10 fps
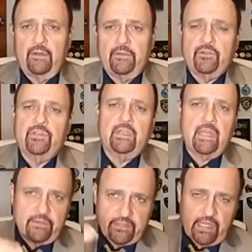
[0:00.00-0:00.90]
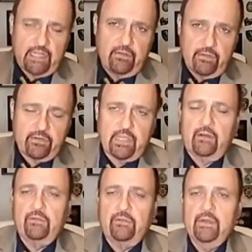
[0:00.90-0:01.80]
of officers that kind of stay to their
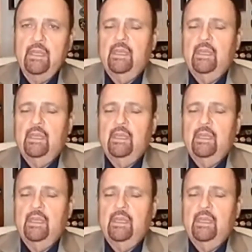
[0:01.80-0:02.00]
cell.